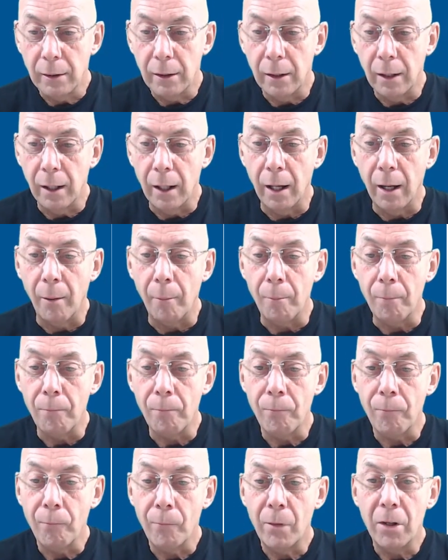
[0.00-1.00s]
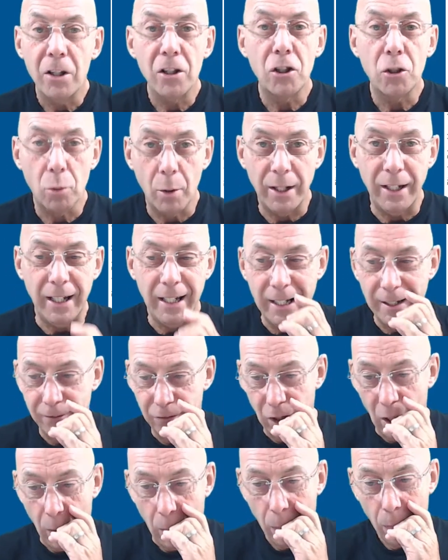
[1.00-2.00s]

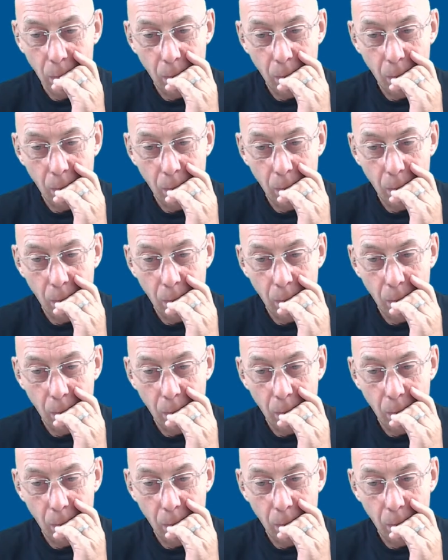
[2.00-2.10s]
2011.